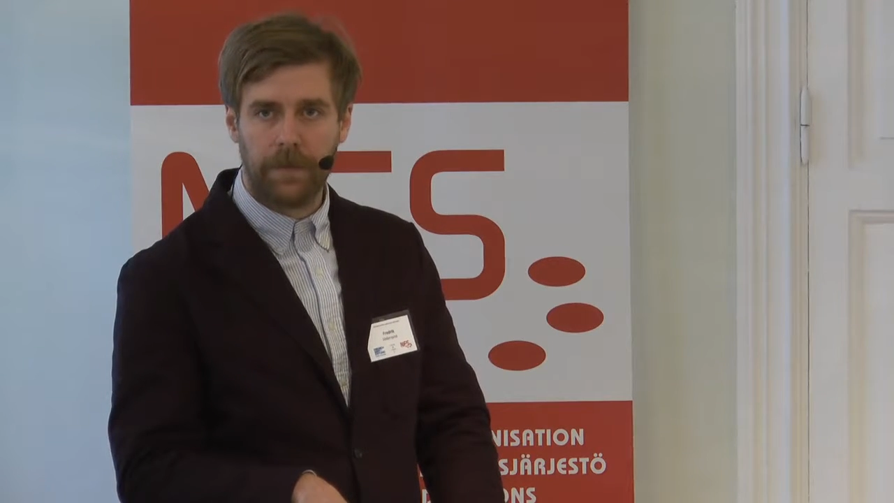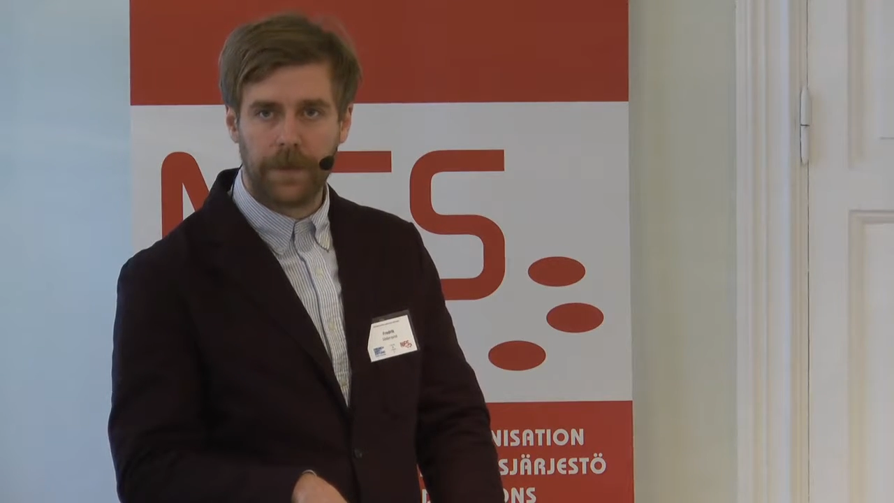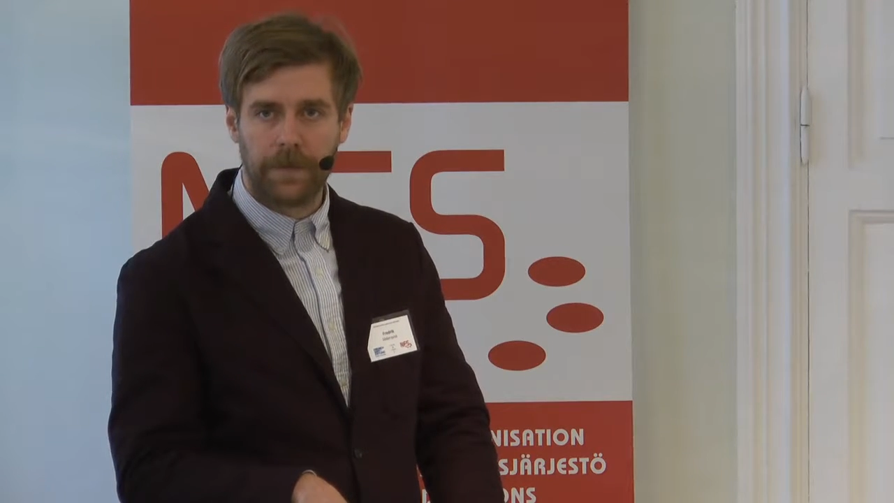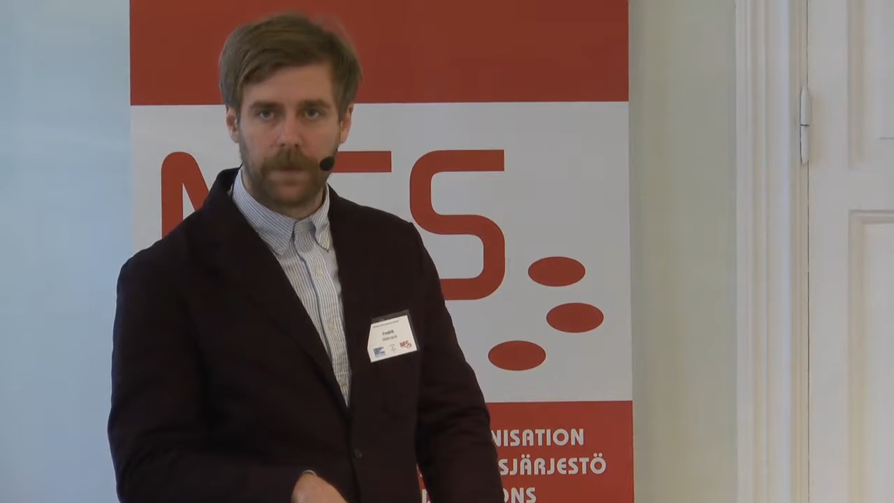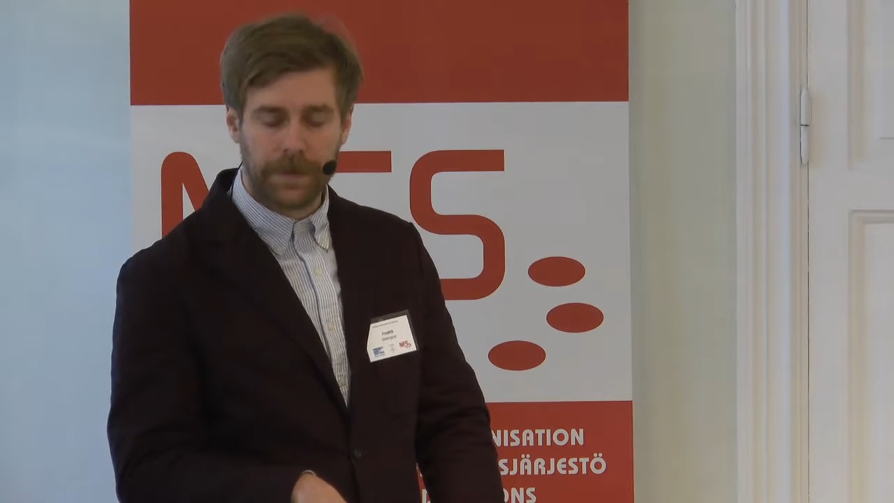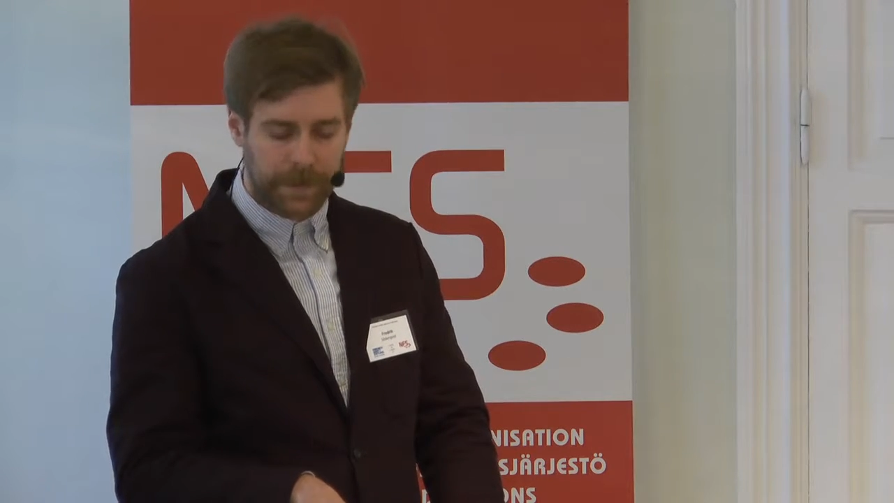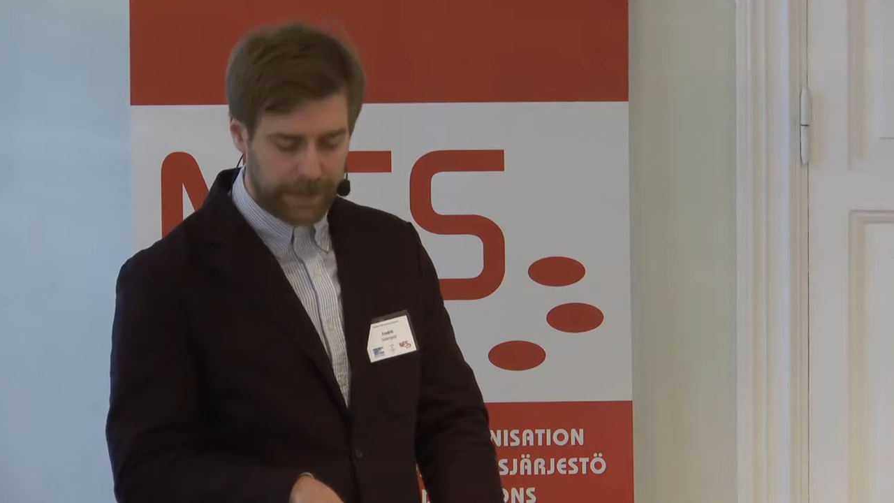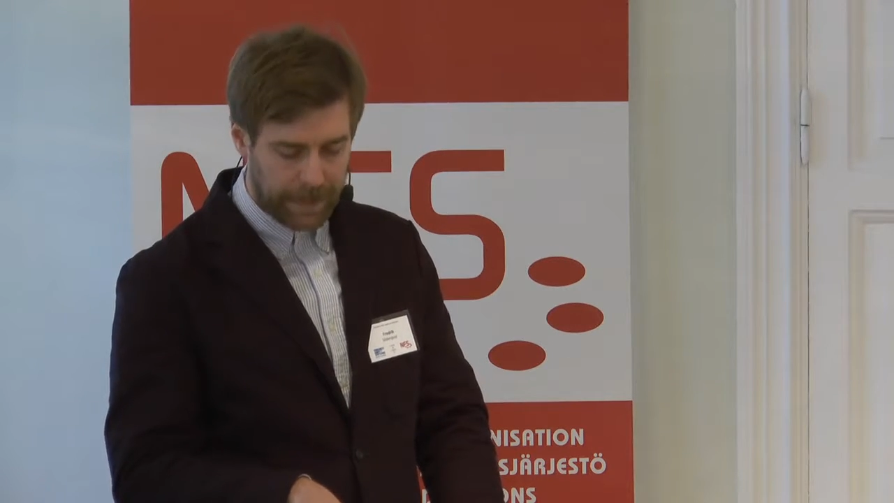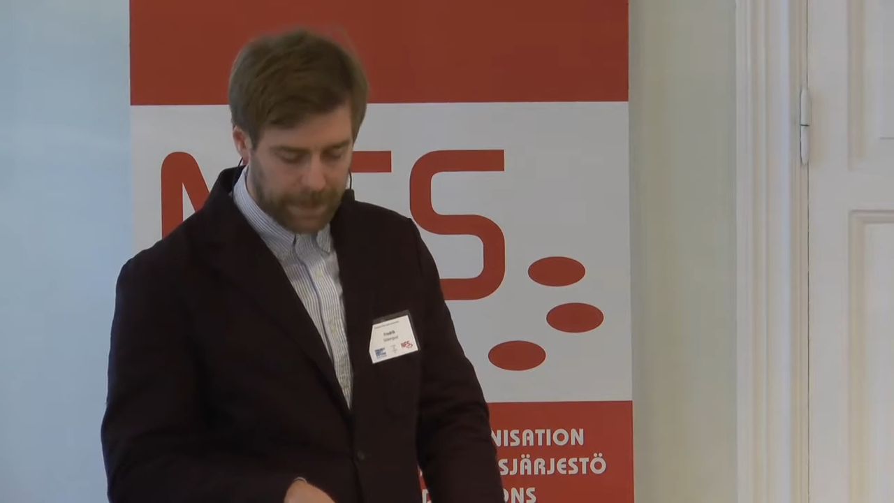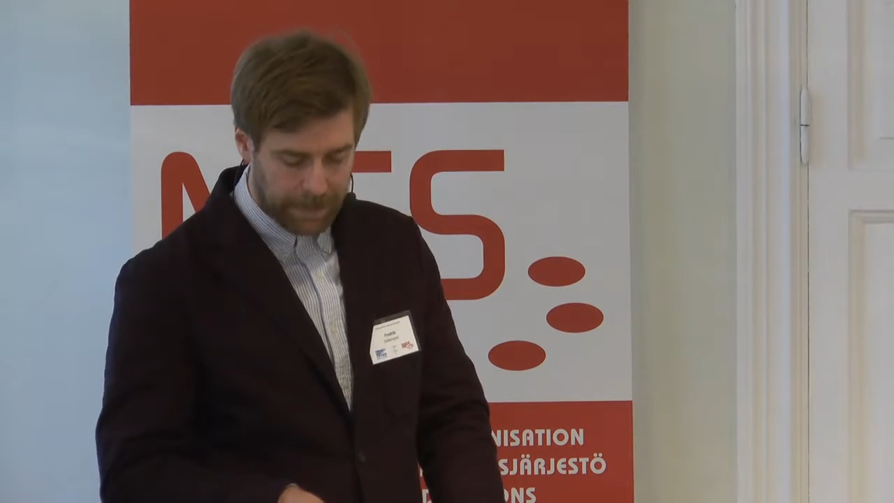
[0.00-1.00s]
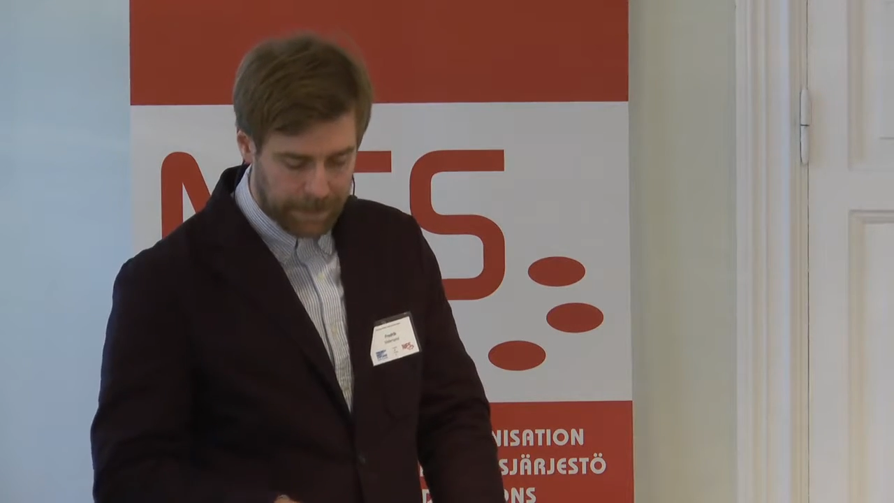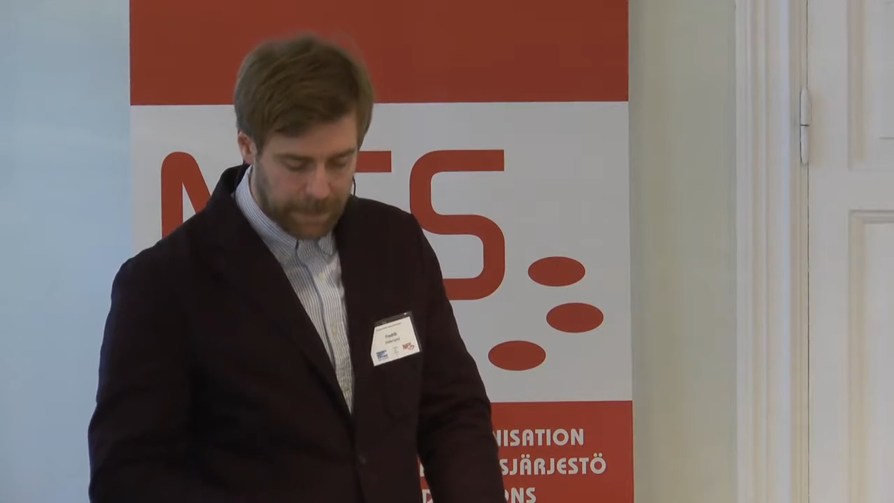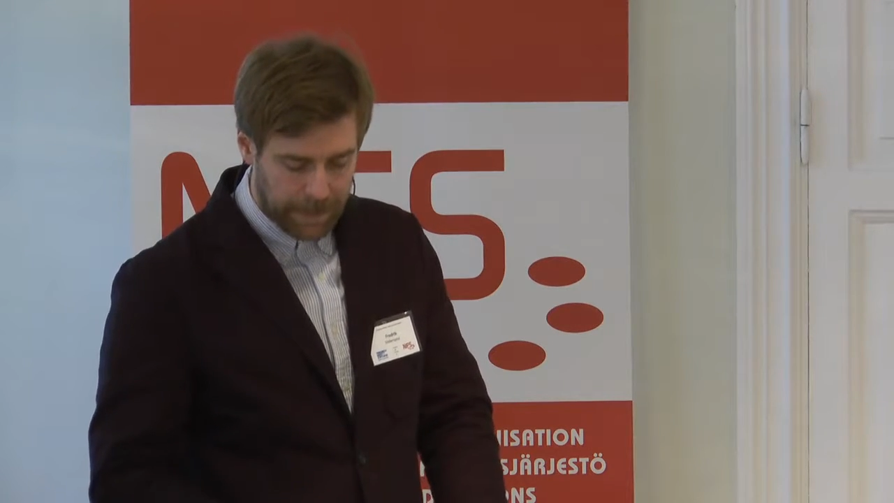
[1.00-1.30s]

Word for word: which was uh,